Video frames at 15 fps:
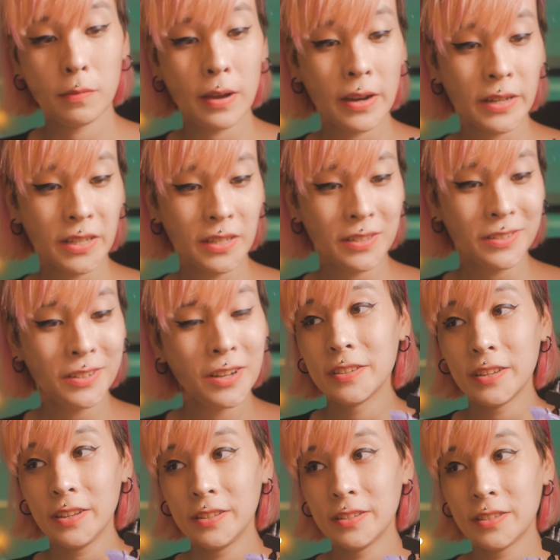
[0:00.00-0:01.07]
Varguil
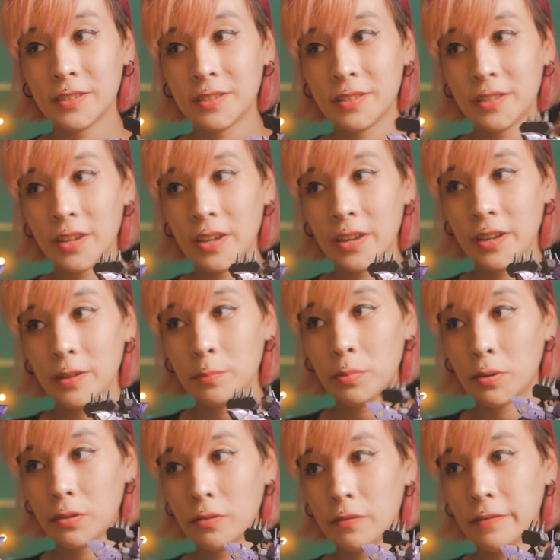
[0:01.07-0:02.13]
since they
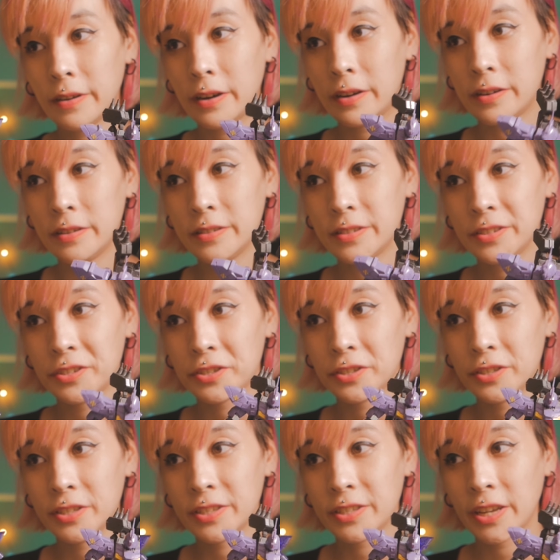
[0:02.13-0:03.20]
both are essentially
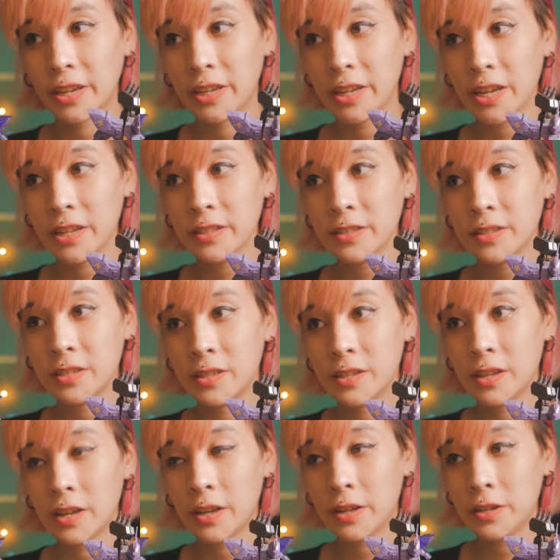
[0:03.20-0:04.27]
the same kit.
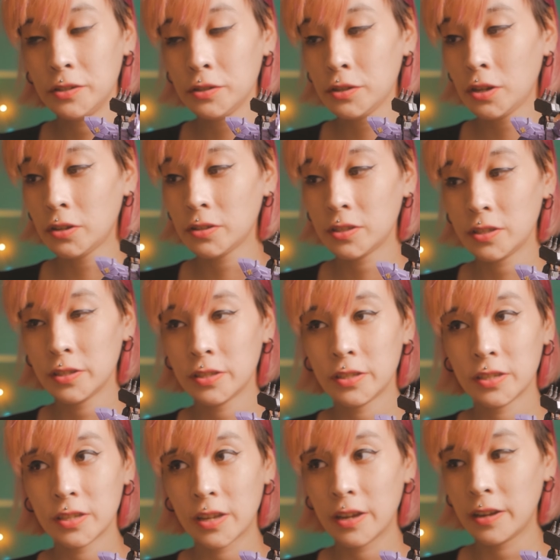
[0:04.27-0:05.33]
I just got this
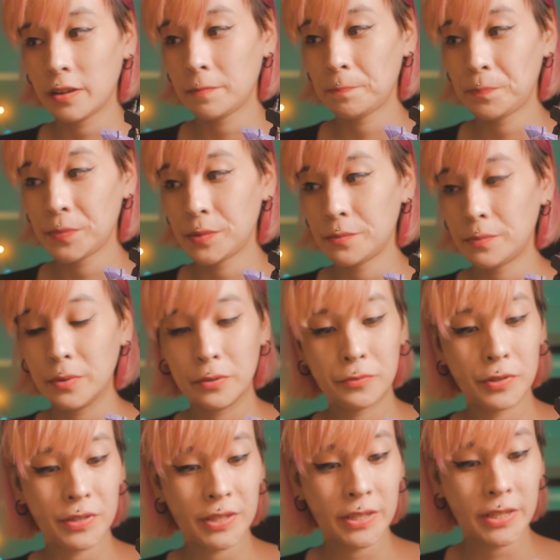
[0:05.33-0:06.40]
like very
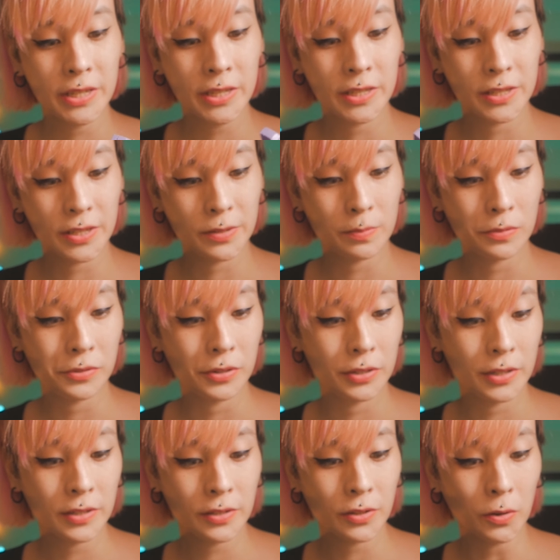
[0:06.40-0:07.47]
recently. This
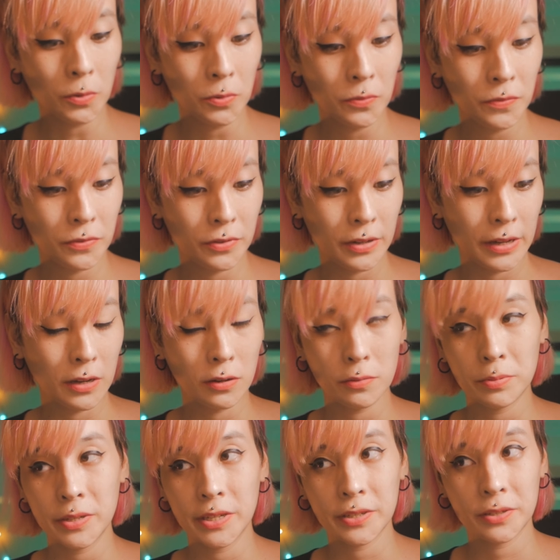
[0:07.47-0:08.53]
is old, like a
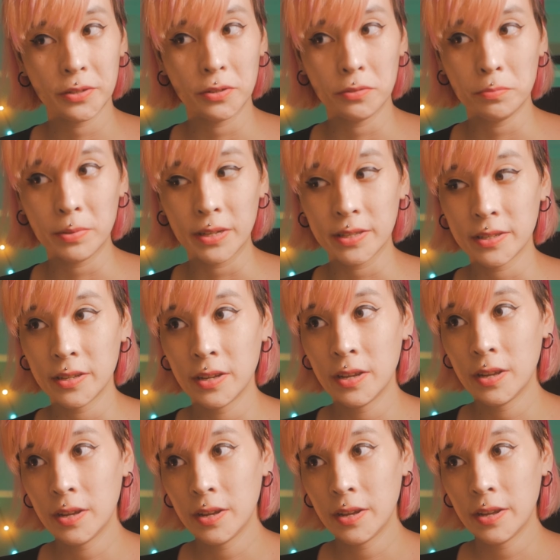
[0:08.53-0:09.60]
couple years ago, but
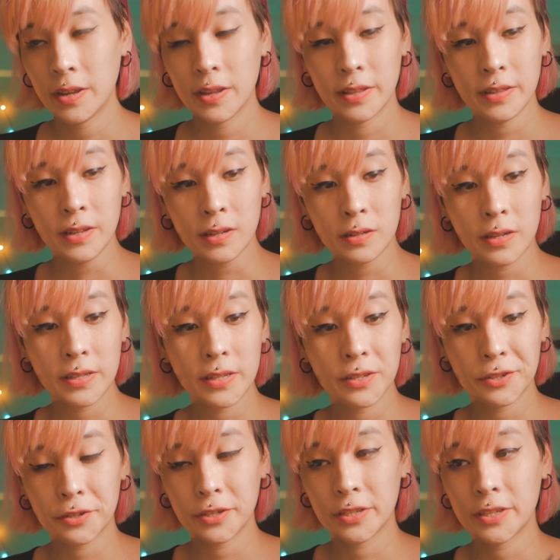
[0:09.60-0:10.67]
they are
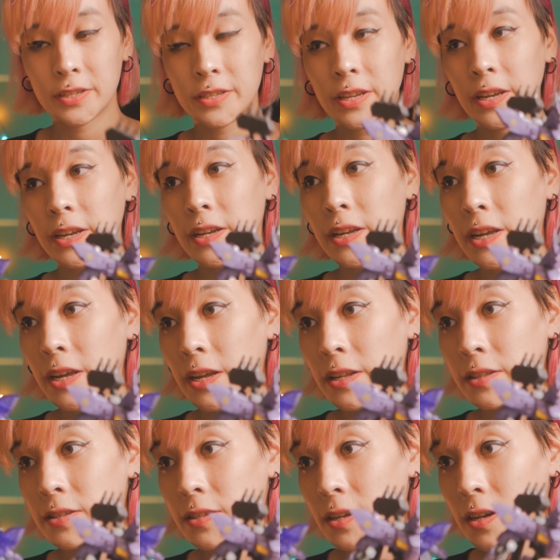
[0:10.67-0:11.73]
essentially the same
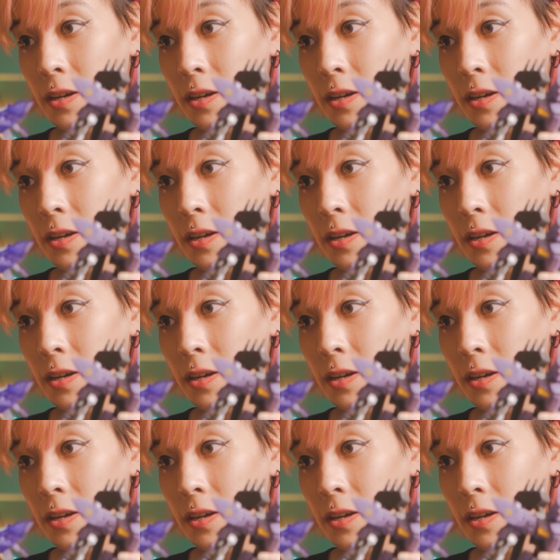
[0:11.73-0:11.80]
kit.